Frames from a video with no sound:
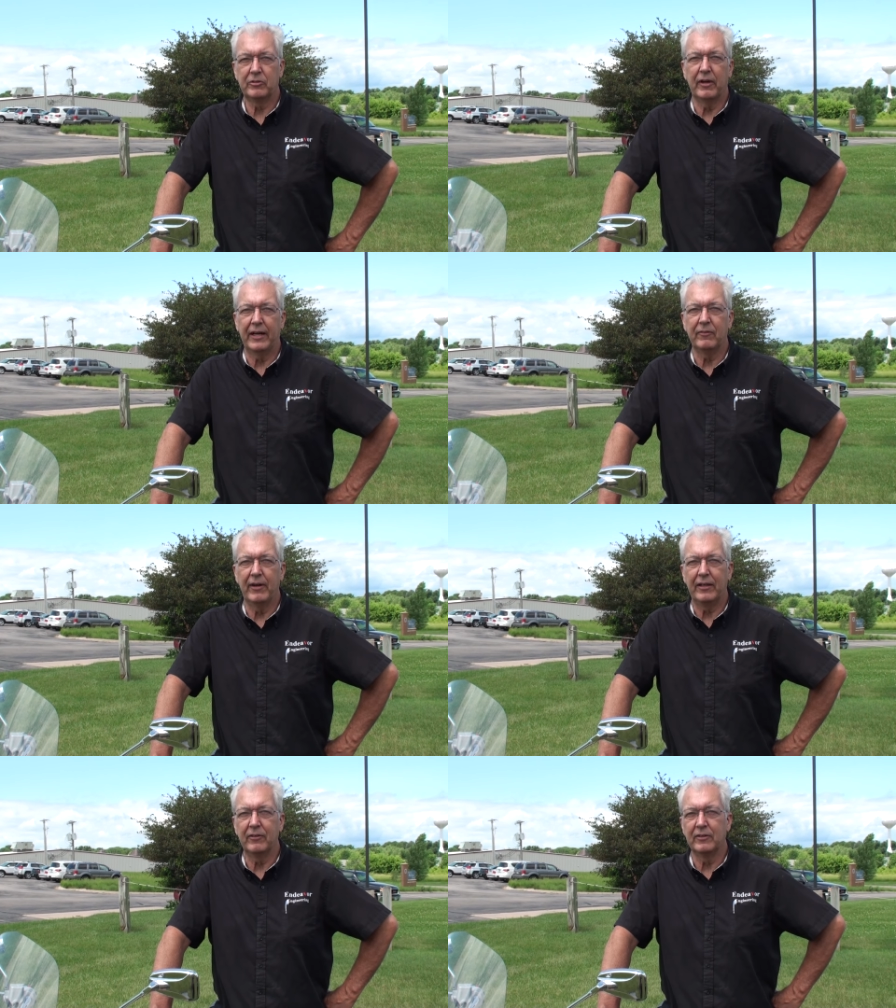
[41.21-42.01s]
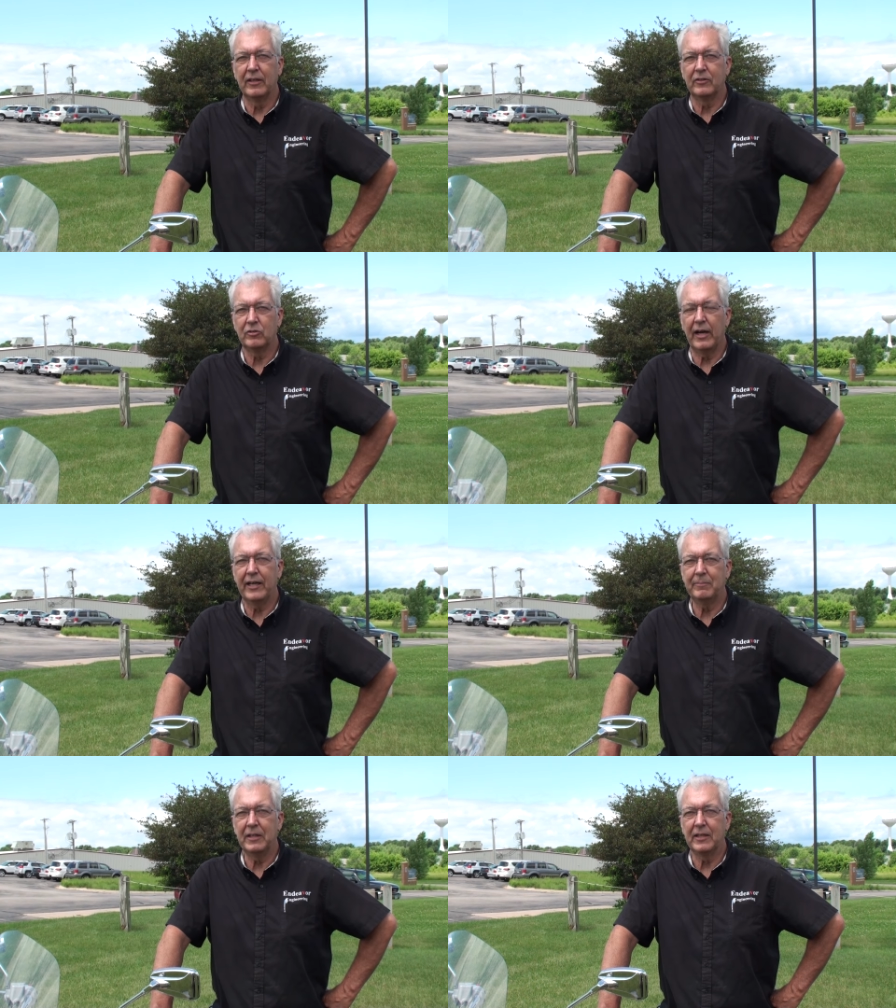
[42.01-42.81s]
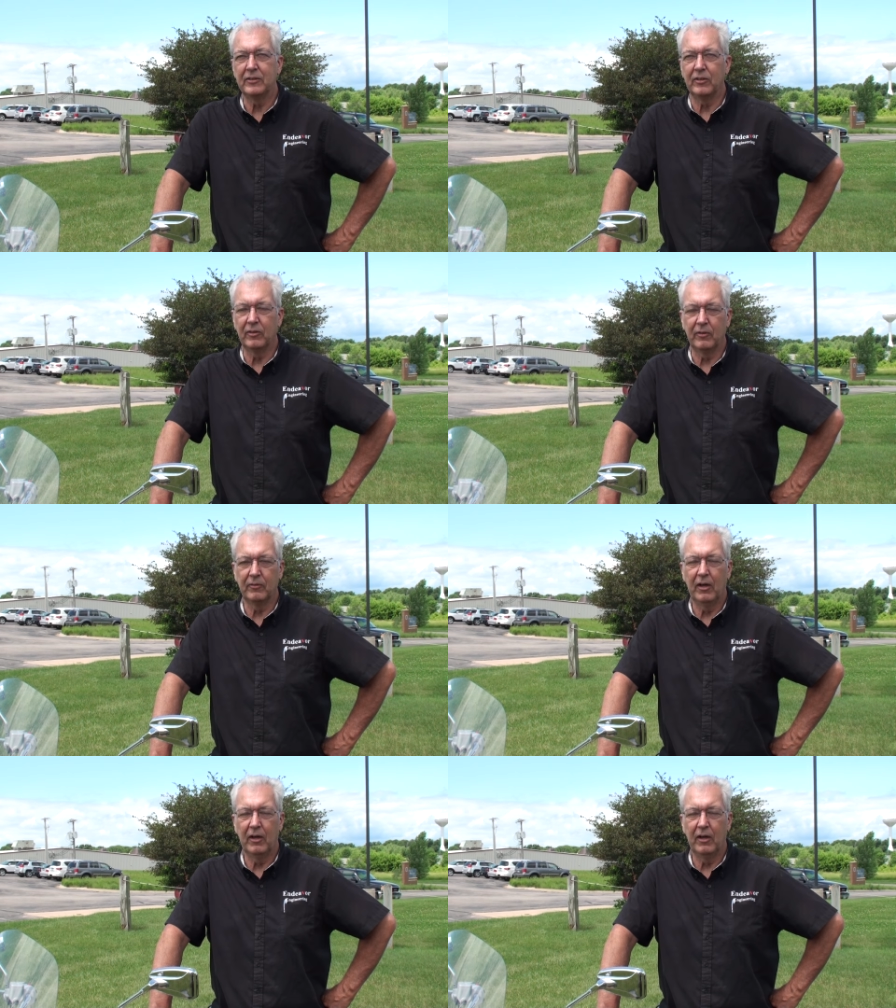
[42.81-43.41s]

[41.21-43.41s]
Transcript: trike rather than a trike because they're